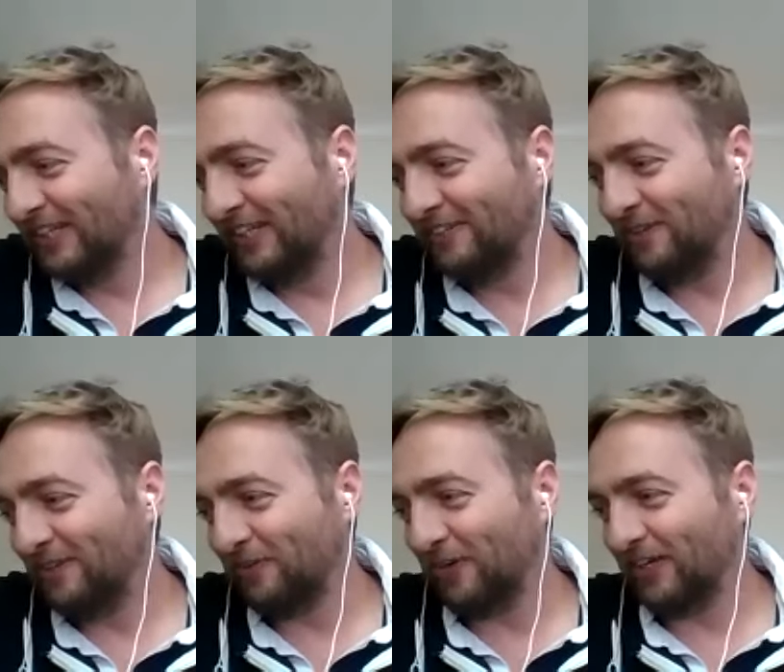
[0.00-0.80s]
he
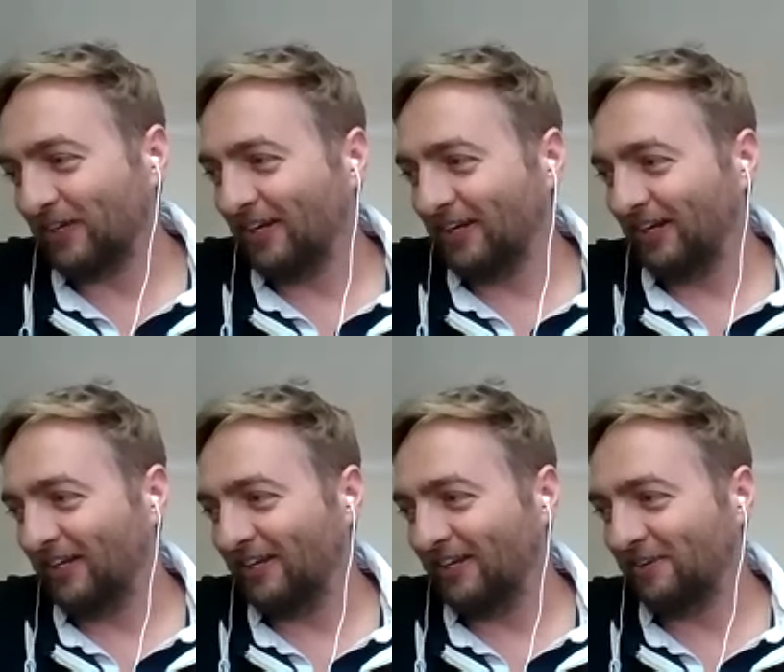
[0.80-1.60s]
seems like a guy
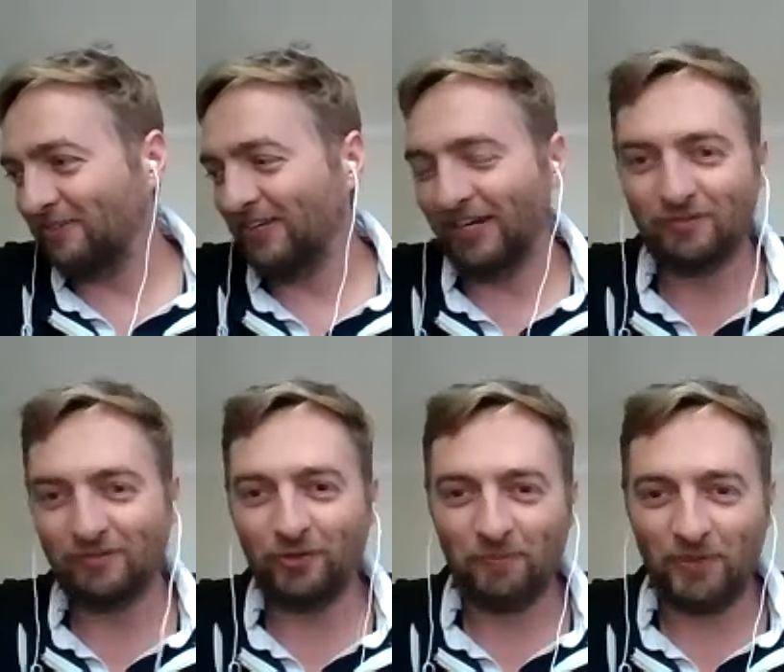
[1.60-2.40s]
that is you know
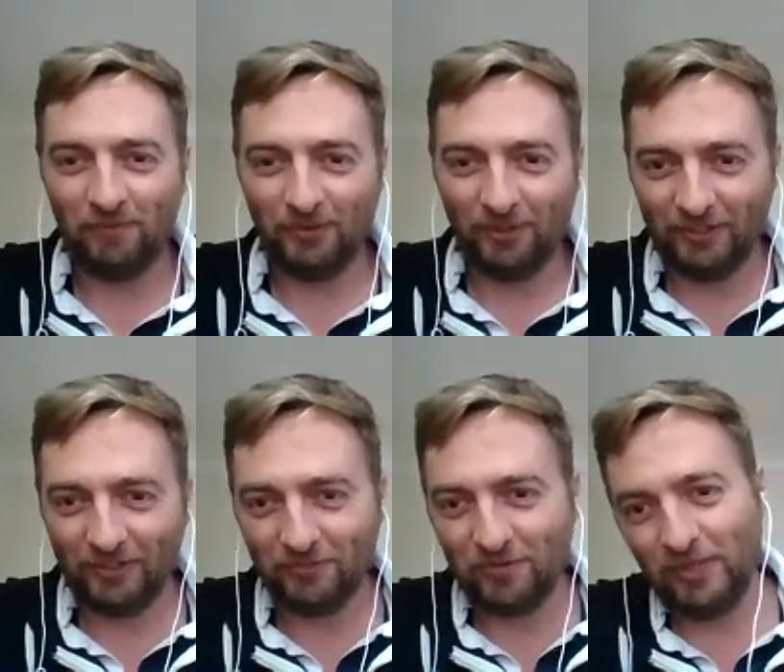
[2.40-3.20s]
for the people and
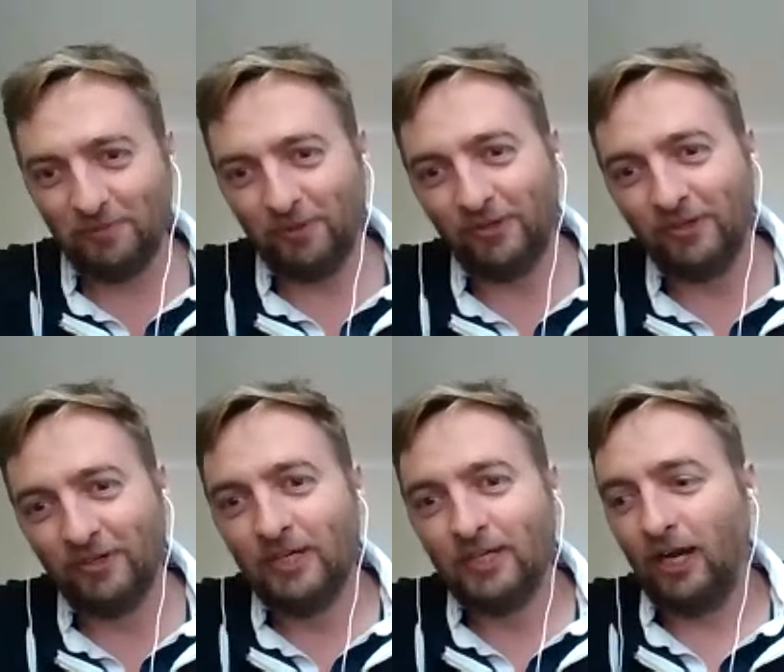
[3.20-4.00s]
of the people
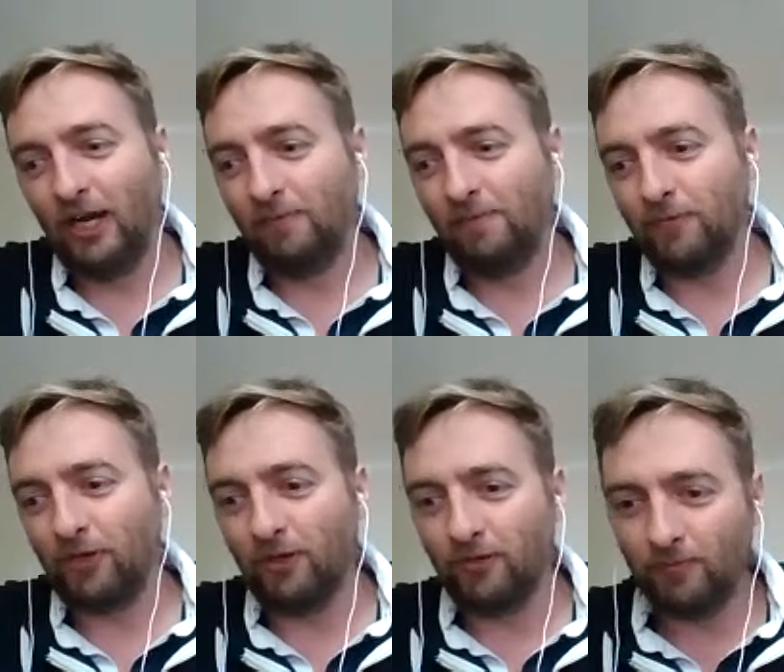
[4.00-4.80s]
um,
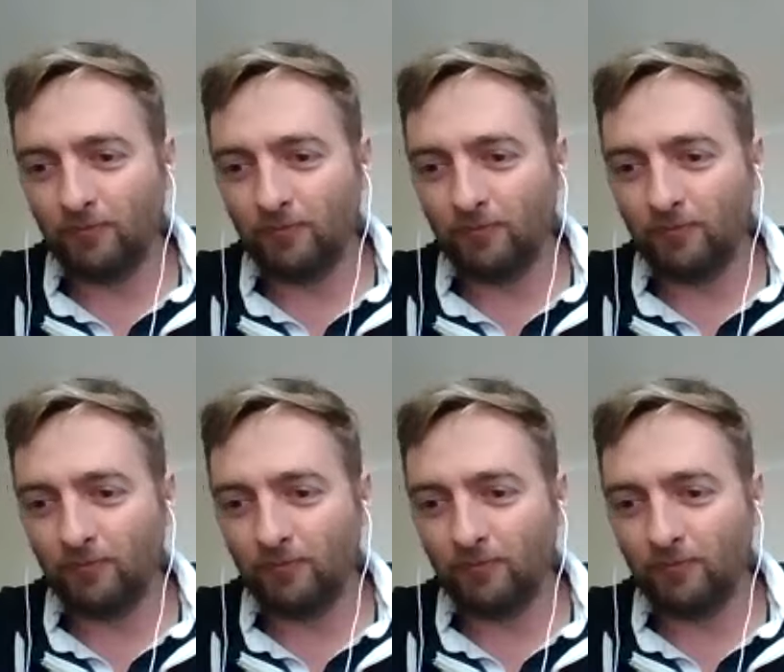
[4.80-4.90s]
so,